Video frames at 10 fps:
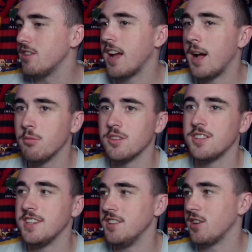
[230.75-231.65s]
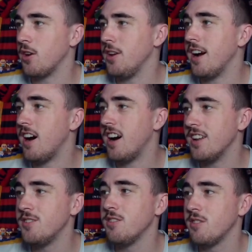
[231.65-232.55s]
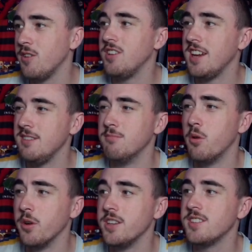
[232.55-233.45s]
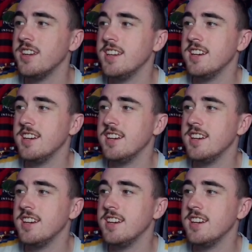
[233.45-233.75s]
couple of seasons ago now, 113 points,